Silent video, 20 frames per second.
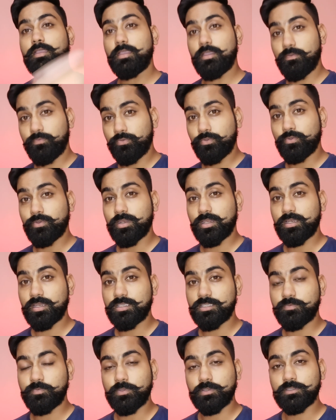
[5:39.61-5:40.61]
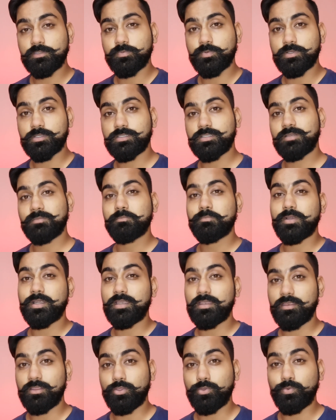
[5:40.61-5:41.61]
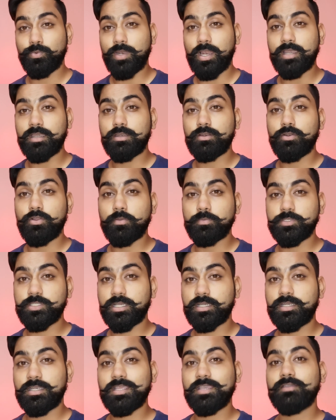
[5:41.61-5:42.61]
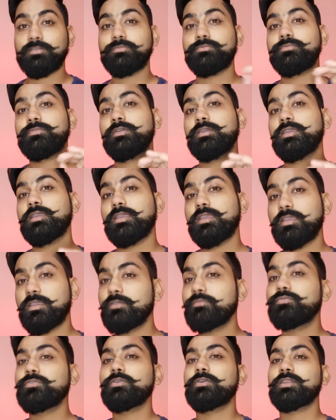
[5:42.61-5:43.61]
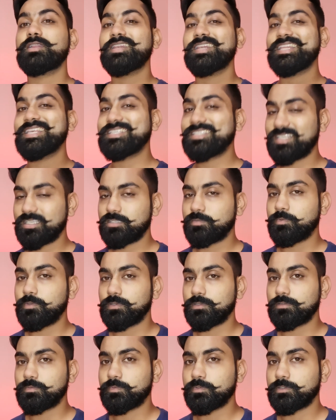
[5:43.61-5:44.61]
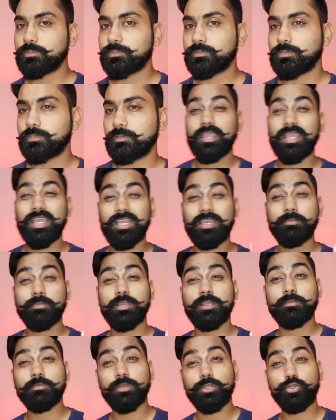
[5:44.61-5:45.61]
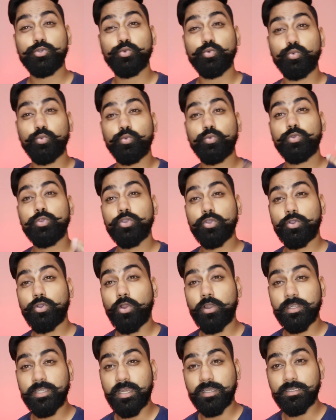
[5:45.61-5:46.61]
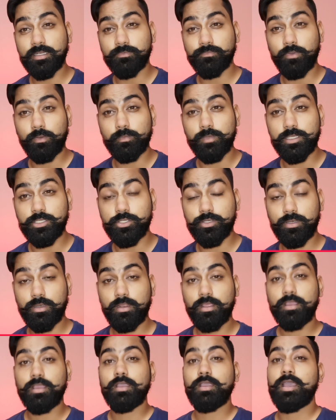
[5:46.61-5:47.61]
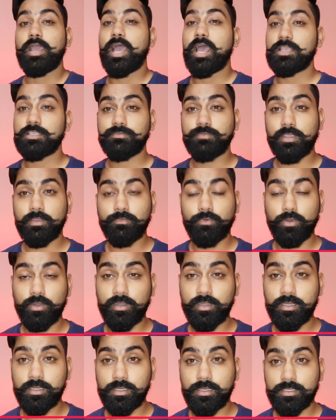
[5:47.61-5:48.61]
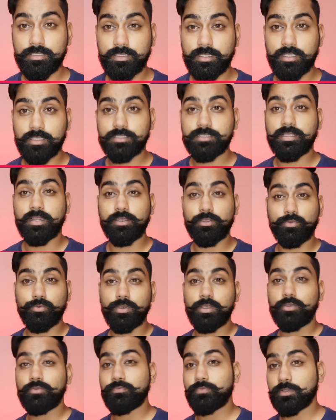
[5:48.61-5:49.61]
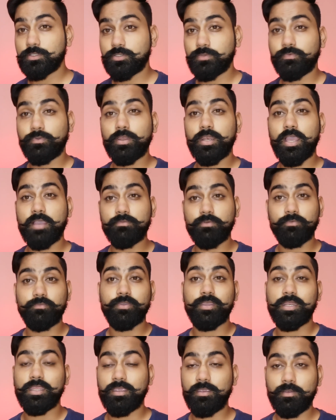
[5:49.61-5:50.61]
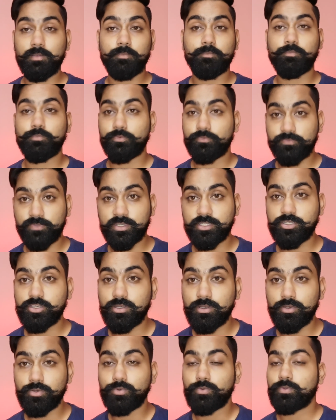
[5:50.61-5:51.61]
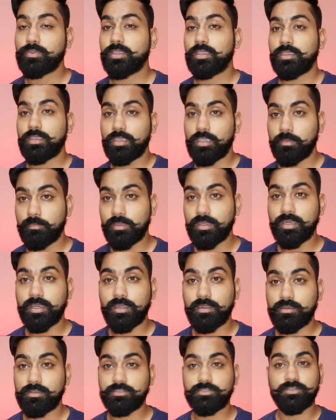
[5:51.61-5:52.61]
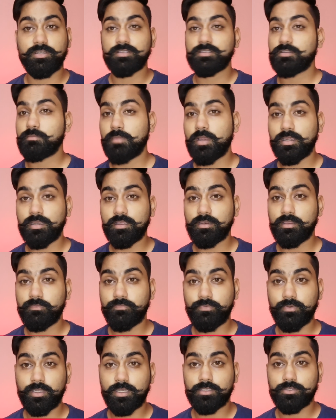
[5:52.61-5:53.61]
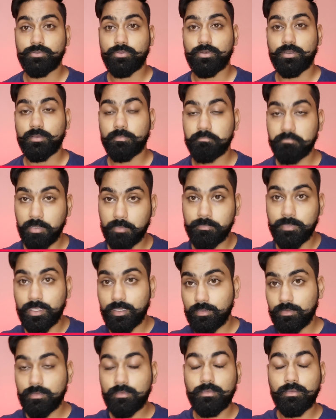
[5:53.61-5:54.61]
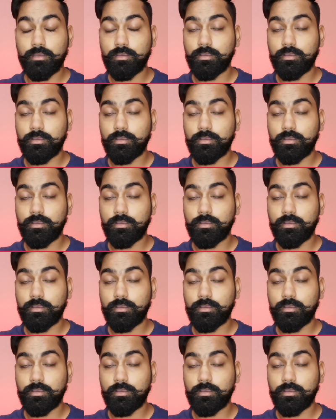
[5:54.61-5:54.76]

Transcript: if you are an experienced person, but you write an objective if you are a less experienced person. Element number two, your contact information. As we have already discussed, that you need to first of all have a very professional looking email address. Doesn't matter if it is on a public